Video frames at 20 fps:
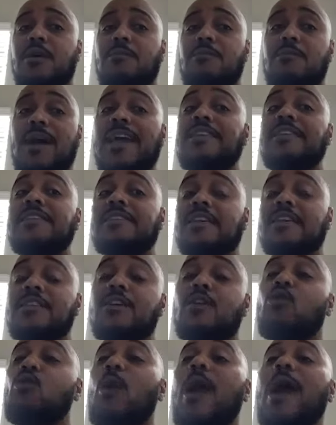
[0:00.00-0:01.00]
a mindset
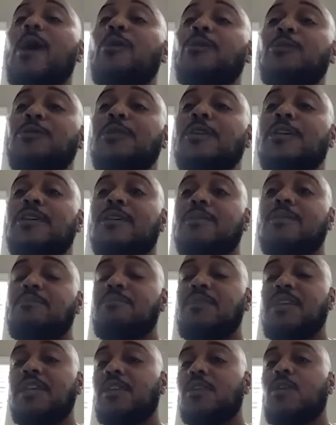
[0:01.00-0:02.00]
around
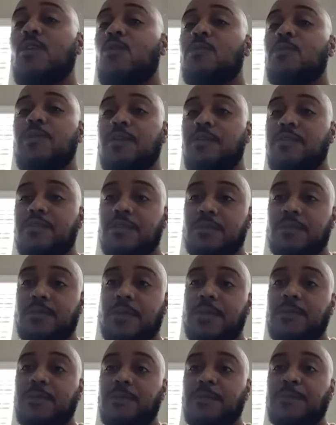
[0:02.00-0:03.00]
being a co-parent as
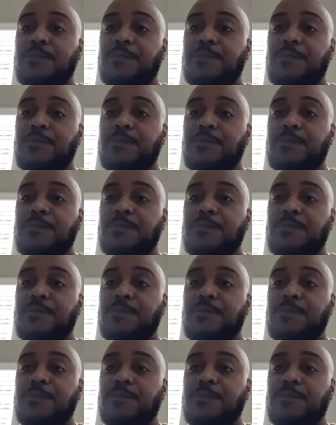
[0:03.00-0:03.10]
well.